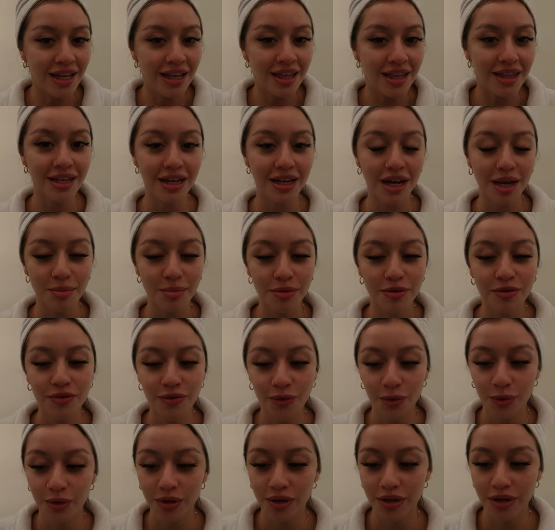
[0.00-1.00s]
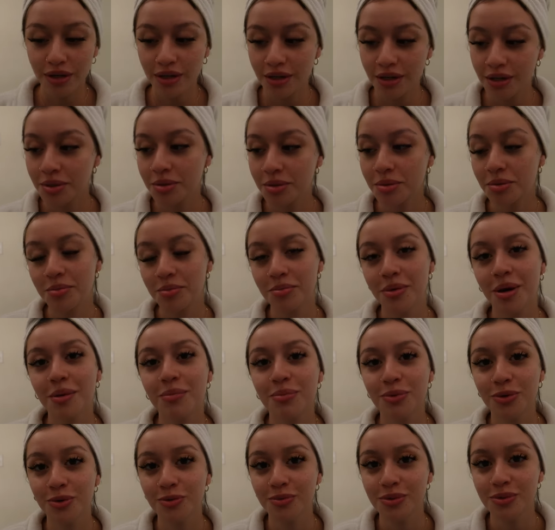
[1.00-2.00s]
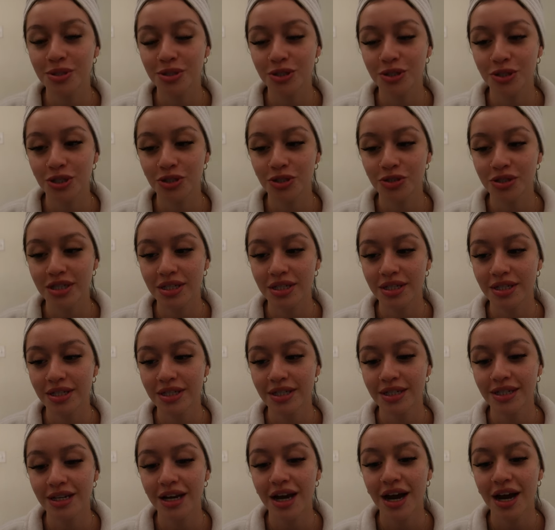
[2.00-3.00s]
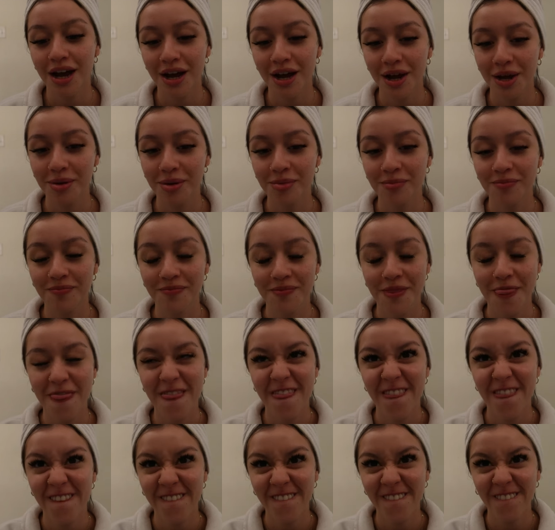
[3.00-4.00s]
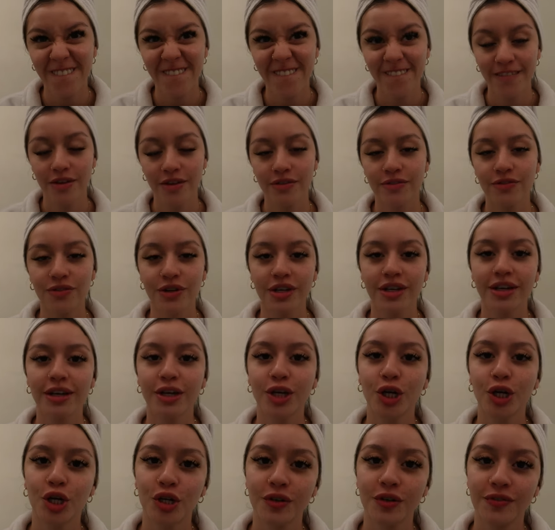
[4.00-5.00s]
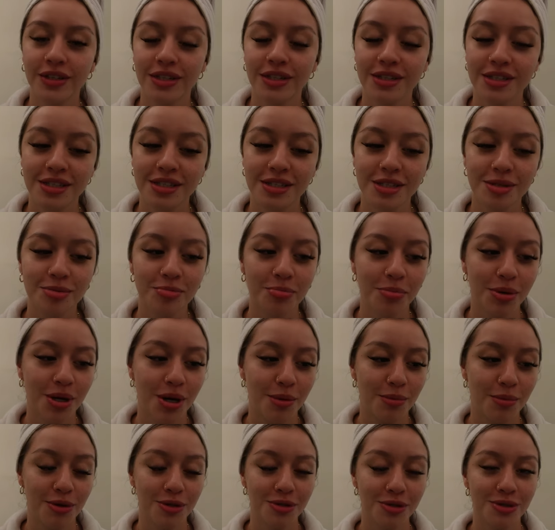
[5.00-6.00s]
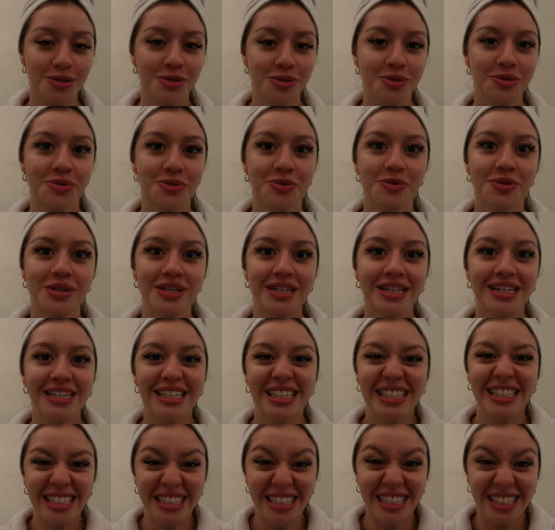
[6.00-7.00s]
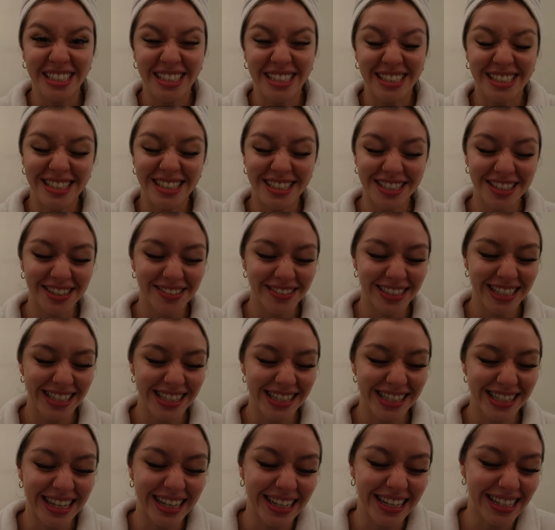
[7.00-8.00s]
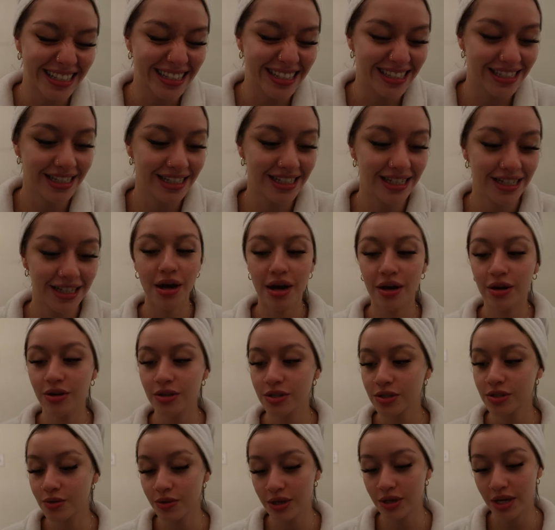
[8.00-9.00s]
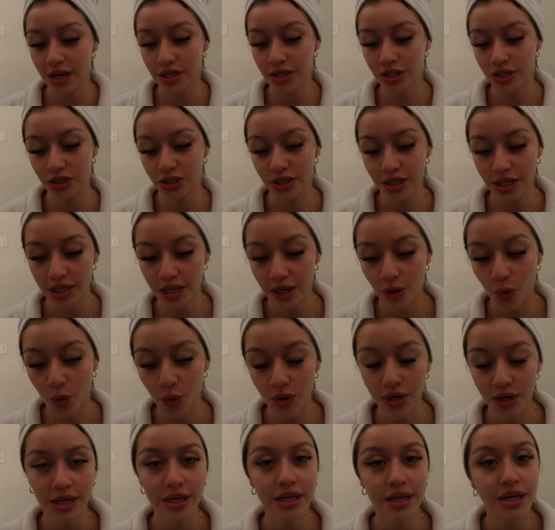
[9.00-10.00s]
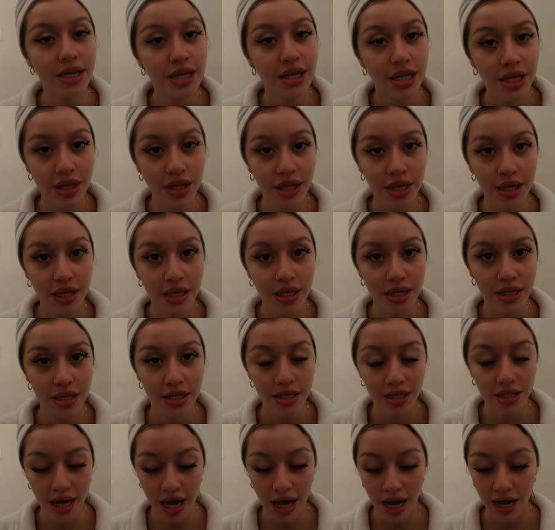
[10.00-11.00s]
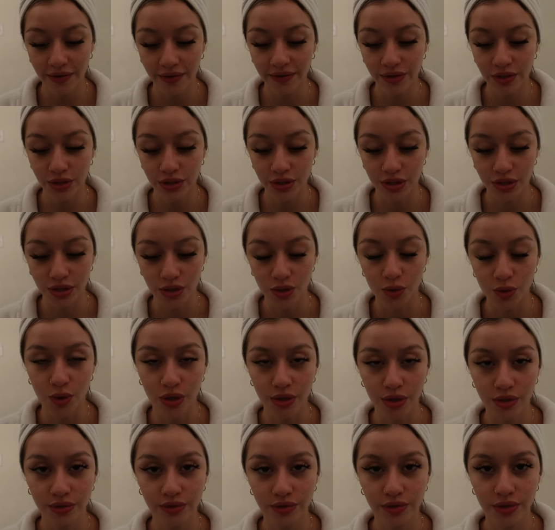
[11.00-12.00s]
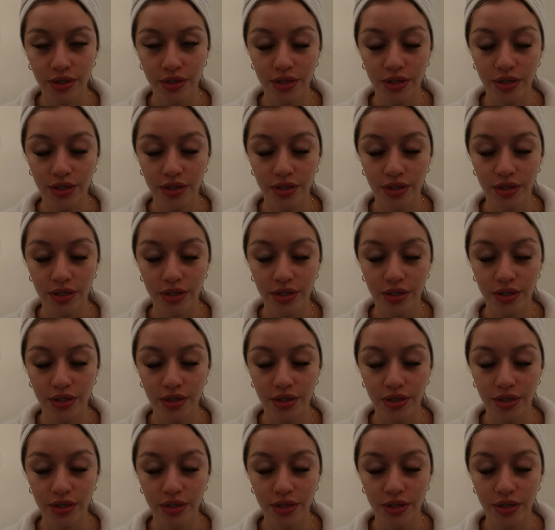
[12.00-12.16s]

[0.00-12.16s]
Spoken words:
the night before my boob surgery. I'm freaking nervous, but I'm also so excited. I also can't drink or eat anything after 12.